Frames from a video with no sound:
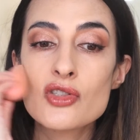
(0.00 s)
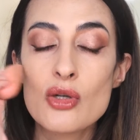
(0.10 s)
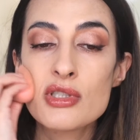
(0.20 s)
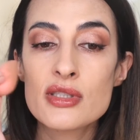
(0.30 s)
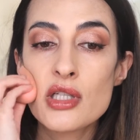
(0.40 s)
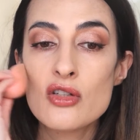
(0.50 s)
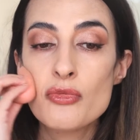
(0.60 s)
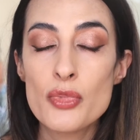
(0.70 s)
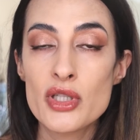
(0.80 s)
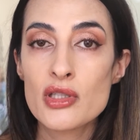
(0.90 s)
So instead
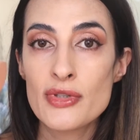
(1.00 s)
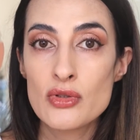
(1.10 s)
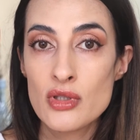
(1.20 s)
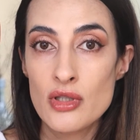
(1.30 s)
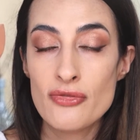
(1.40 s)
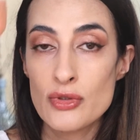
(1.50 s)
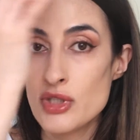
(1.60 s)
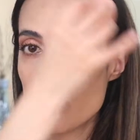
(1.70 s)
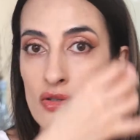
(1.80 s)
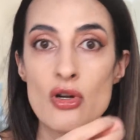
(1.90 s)
of putting the
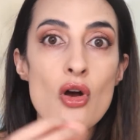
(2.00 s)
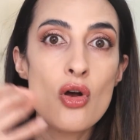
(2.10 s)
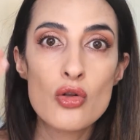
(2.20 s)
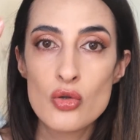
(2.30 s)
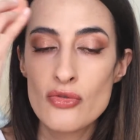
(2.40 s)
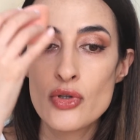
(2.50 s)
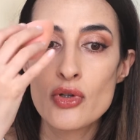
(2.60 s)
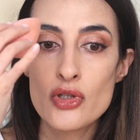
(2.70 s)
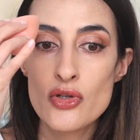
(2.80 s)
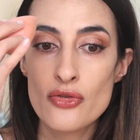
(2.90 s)
foundation all
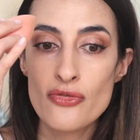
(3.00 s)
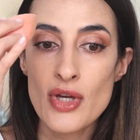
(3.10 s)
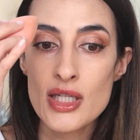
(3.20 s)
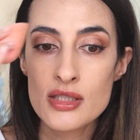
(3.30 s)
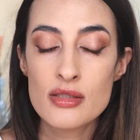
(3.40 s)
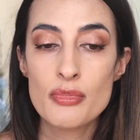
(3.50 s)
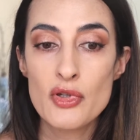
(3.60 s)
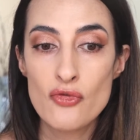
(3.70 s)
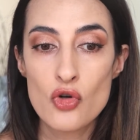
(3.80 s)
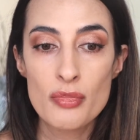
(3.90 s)
over your face
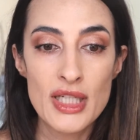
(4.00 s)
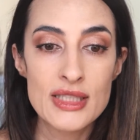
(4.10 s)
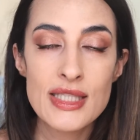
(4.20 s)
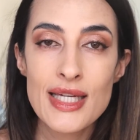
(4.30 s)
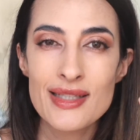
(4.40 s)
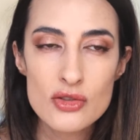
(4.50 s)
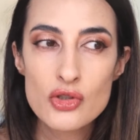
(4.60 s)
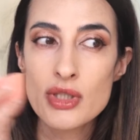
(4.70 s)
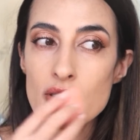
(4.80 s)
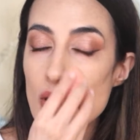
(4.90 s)
before blending it,
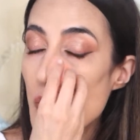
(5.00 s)
do it